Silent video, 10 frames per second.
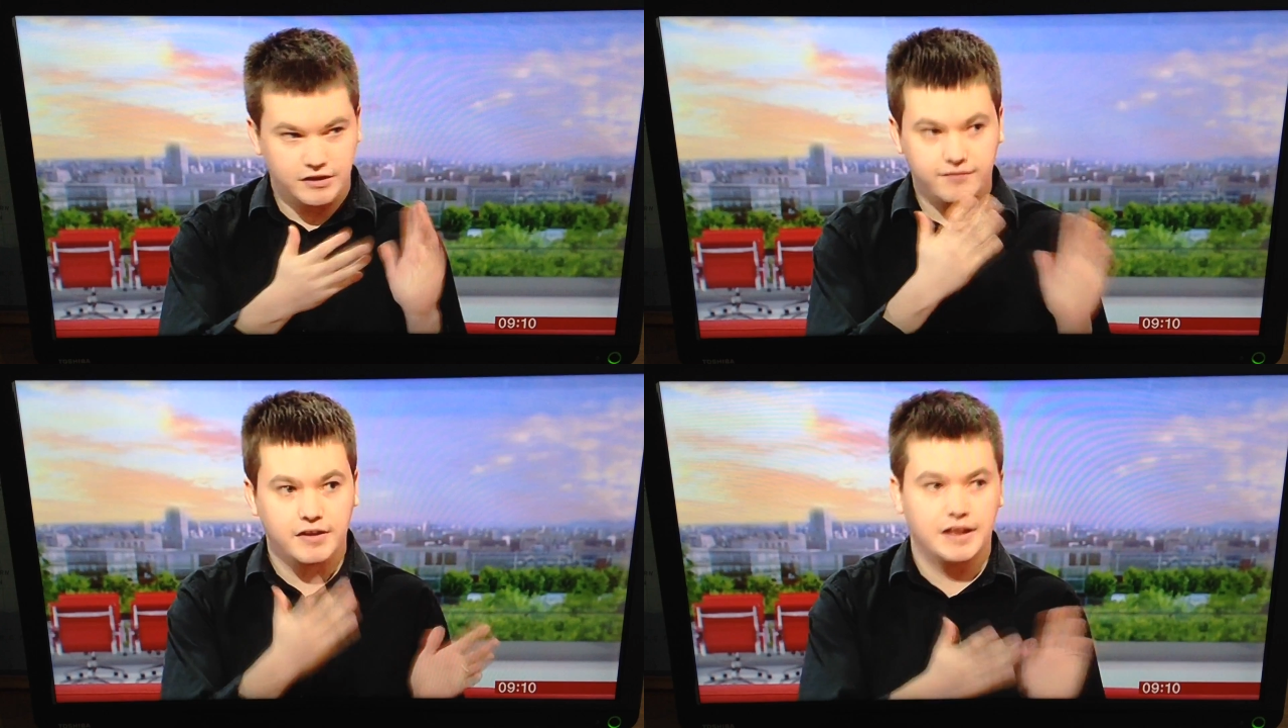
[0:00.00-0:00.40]

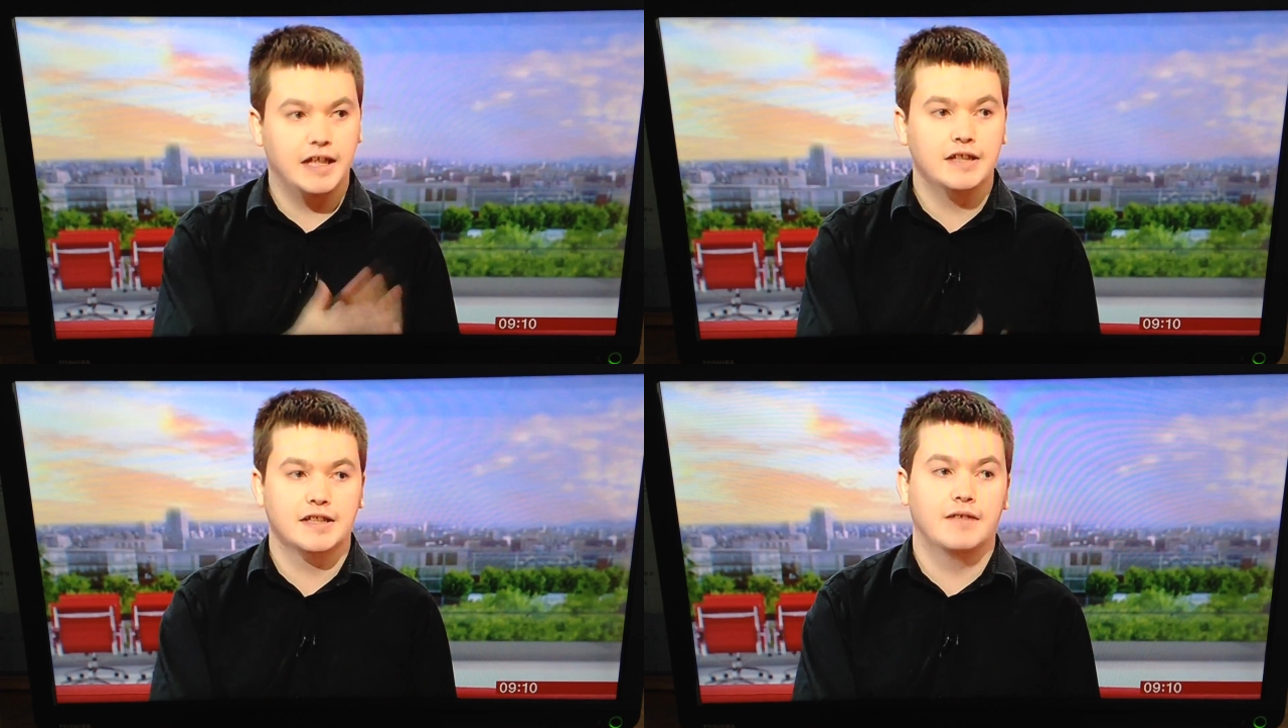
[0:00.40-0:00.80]
different
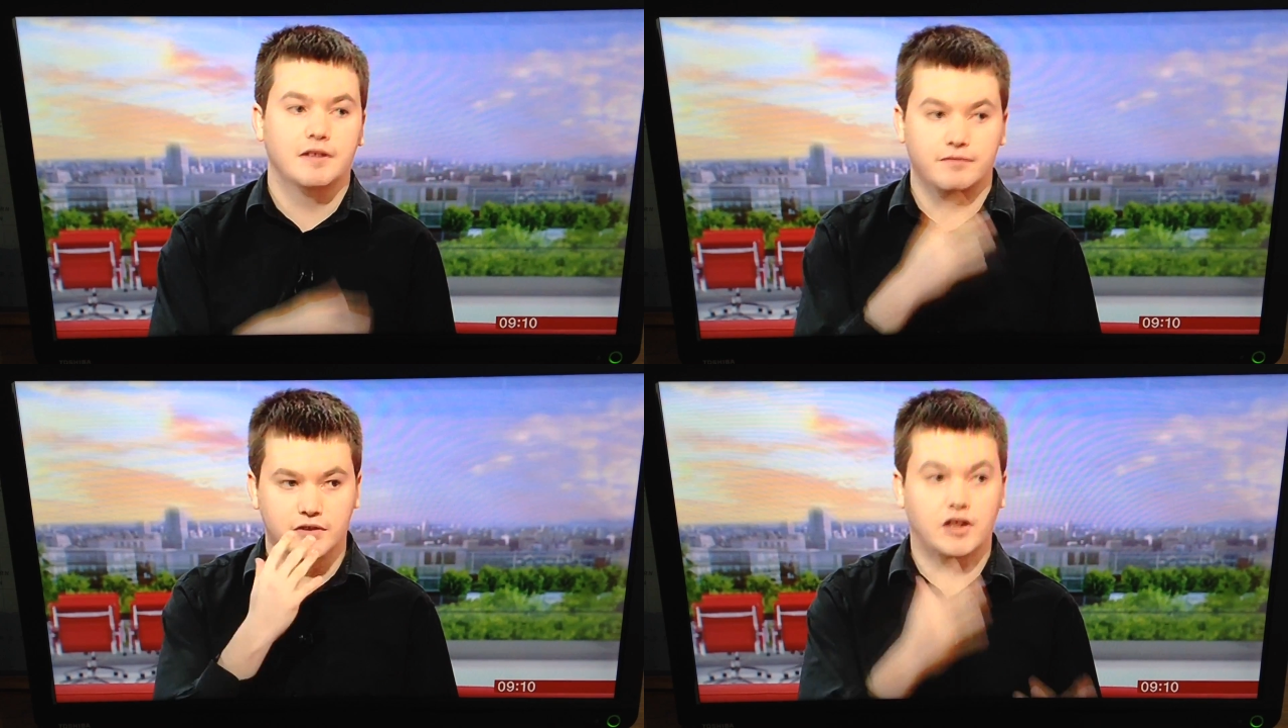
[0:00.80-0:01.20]
things. They have
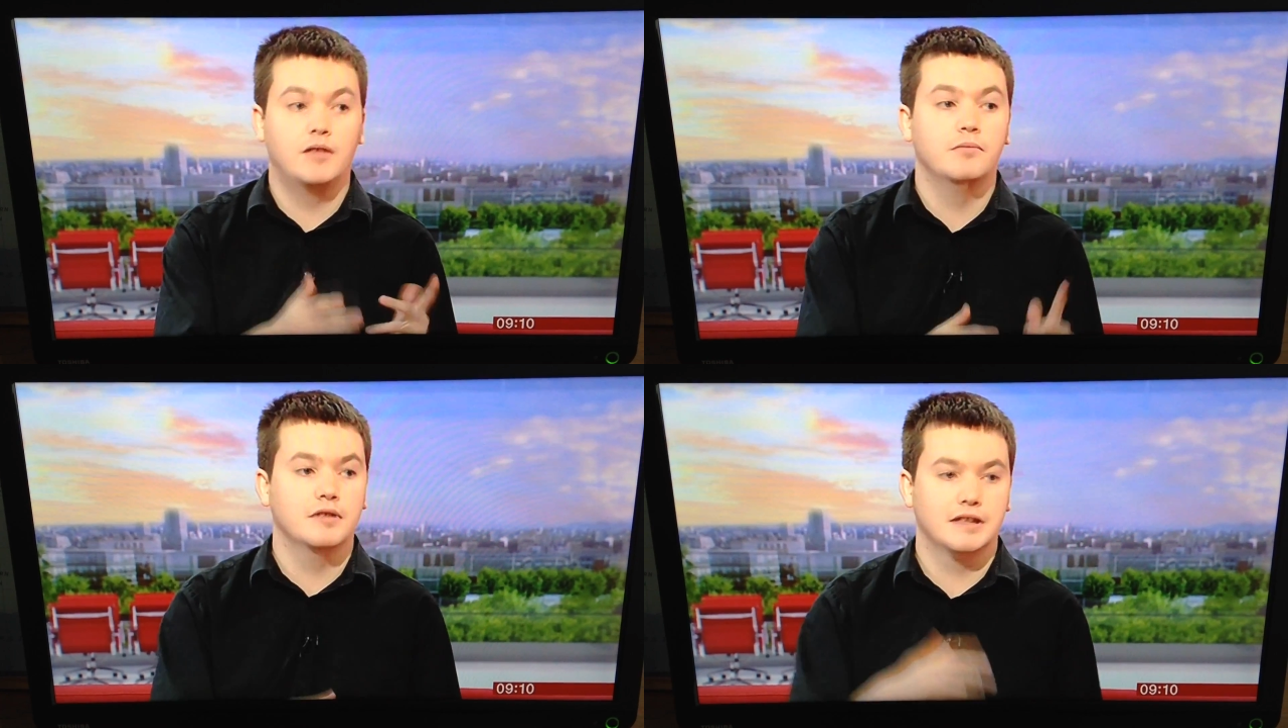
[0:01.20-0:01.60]
different
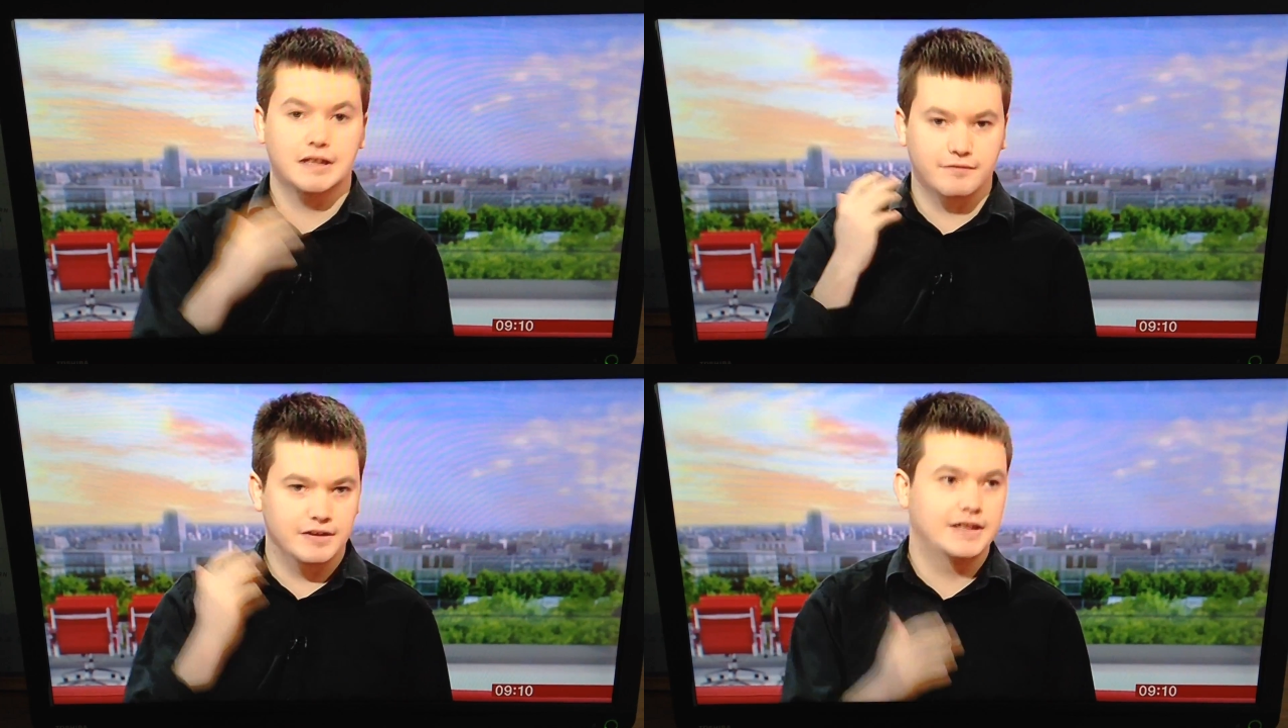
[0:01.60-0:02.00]
timbres,
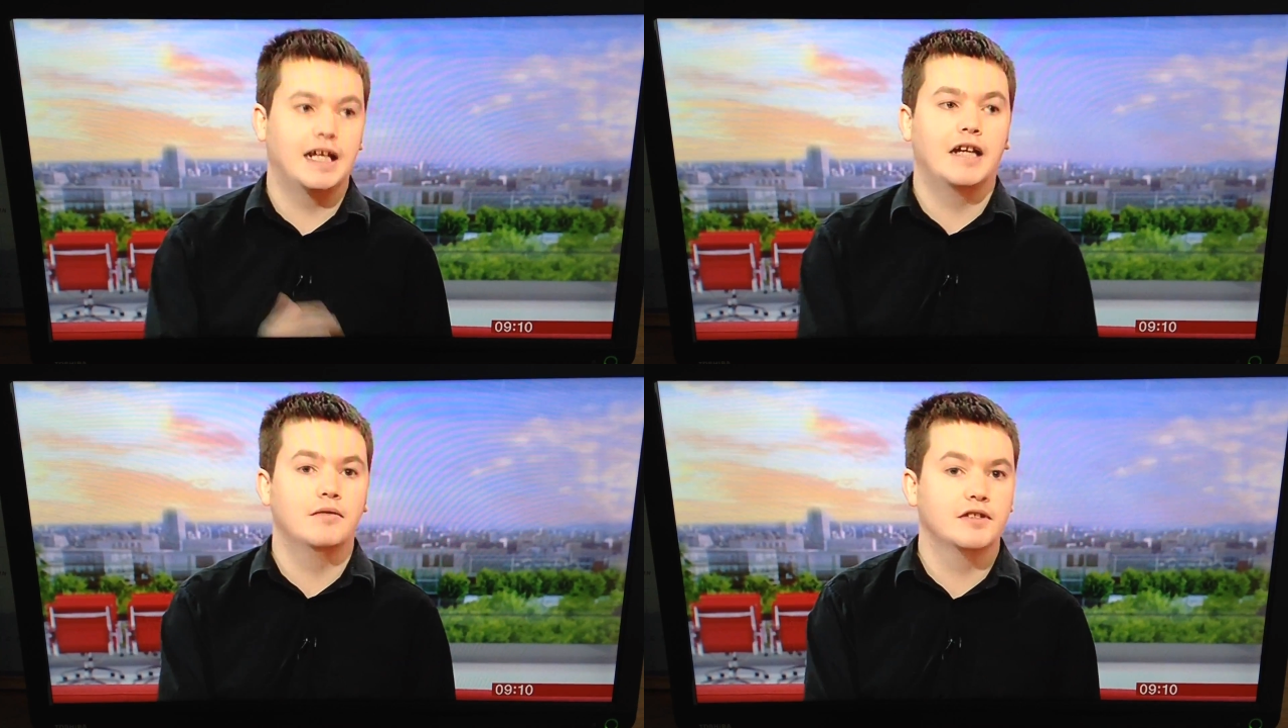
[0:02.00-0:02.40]
different
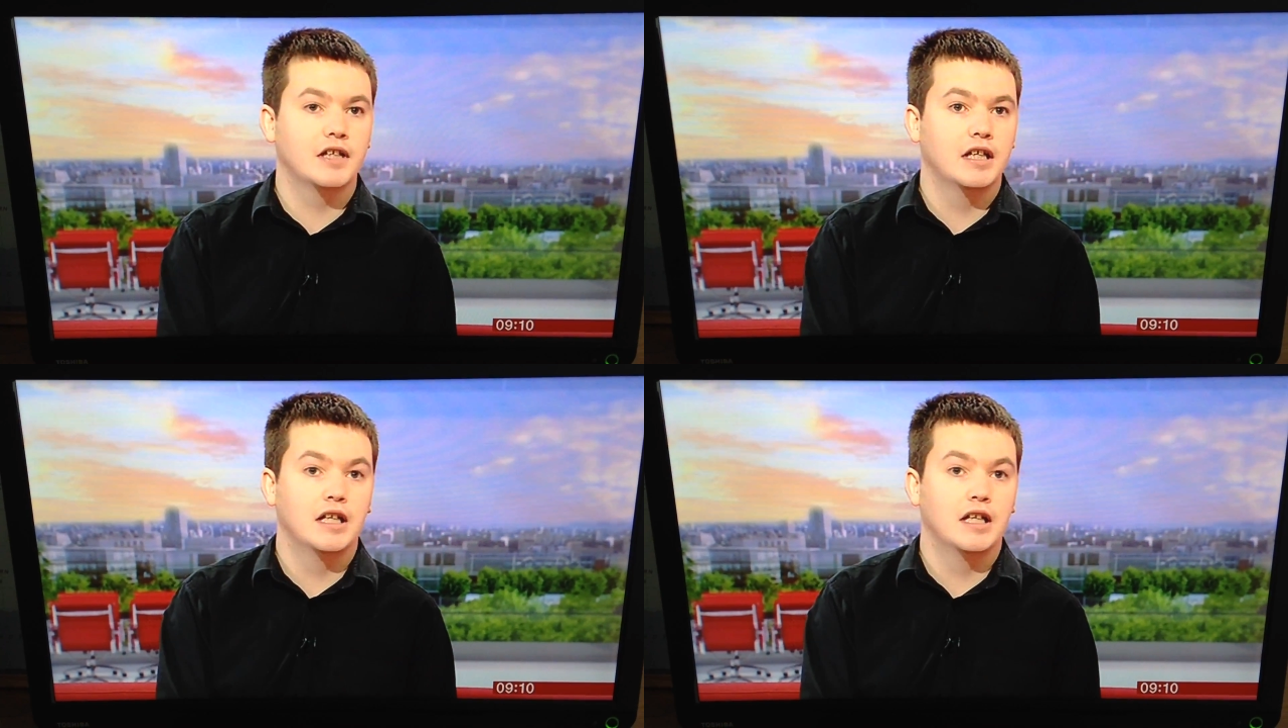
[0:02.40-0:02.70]
sounds,